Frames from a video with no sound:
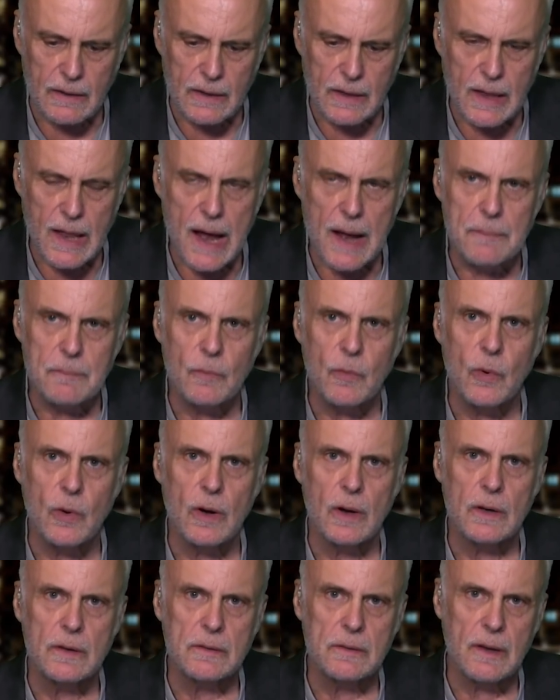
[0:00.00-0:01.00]
lot
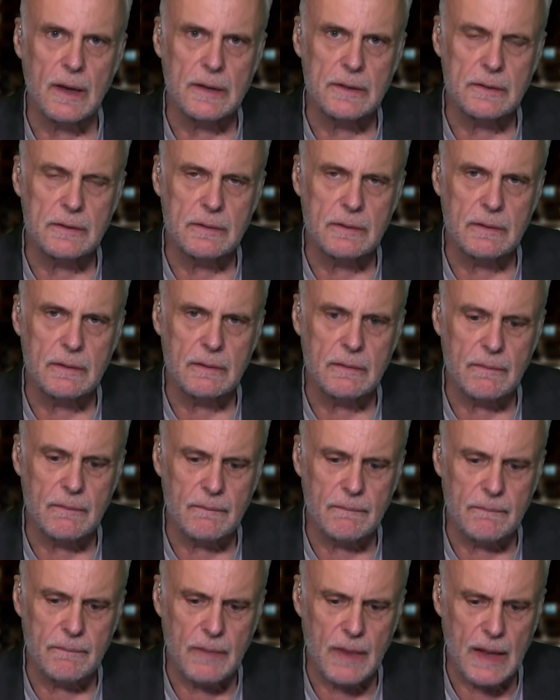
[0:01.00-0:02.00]
more attention
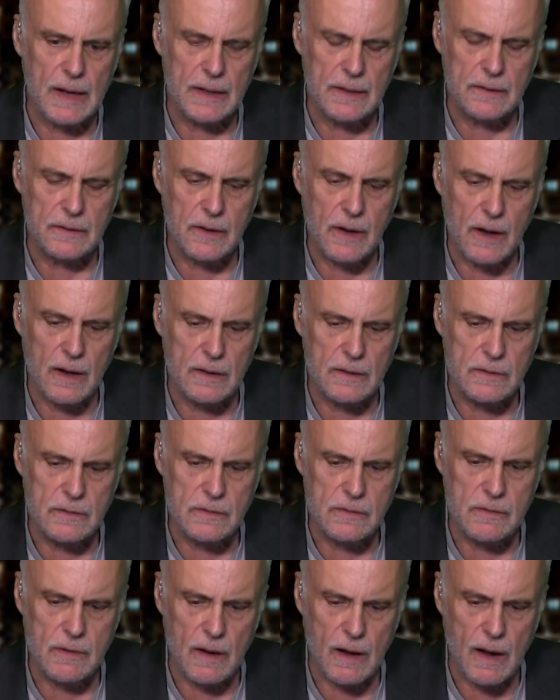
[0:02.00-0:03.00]
than it does.